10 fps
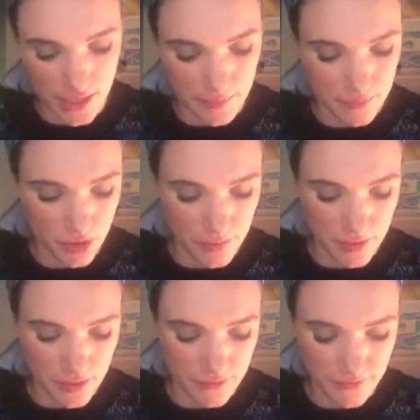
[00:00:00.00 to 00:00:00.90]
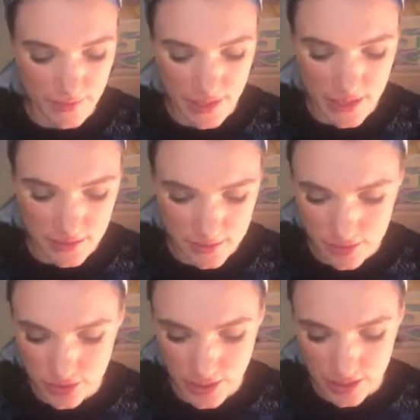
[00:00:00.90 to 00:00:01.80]
proper a
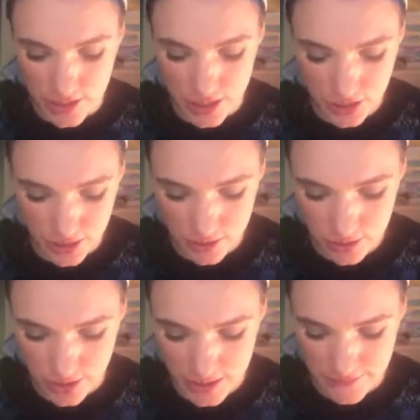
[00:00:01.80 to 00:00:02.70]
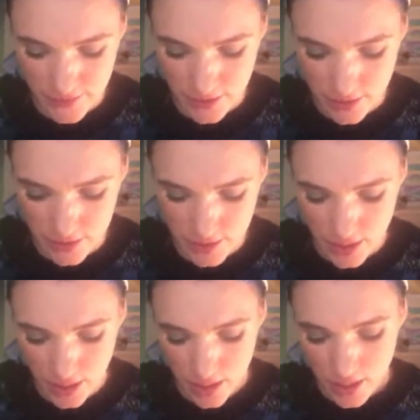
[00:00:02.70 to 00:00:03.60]
t-shirt transfer,
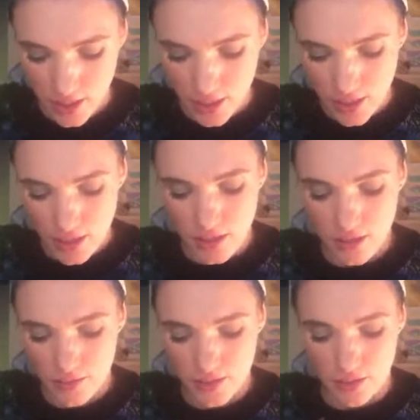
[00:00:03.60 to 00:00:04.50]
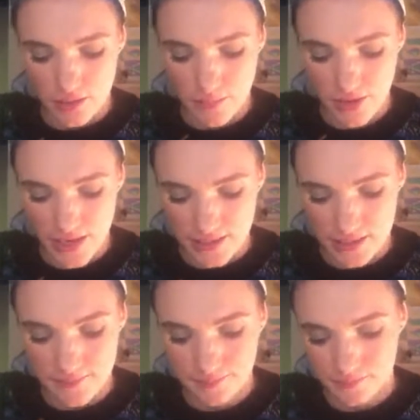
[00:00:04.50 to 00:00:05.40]
oh, what are they called, the press,
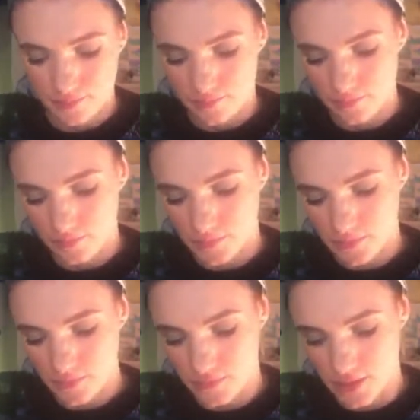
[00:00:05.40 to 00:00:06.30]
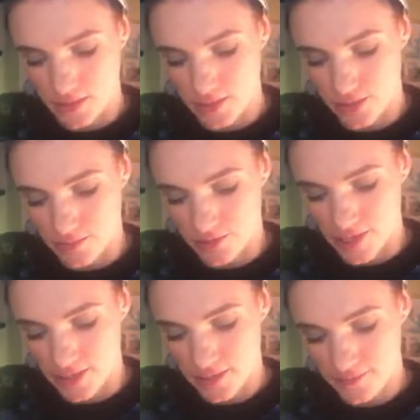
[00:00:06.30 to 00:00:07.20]
like a t-shirt
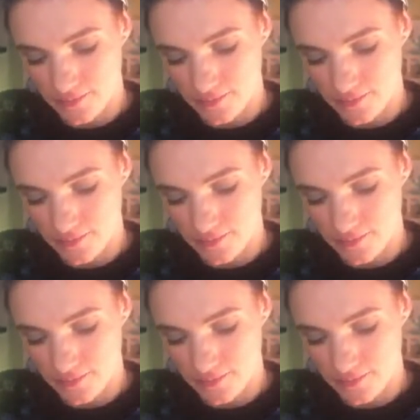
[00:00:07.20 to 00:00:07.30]
press.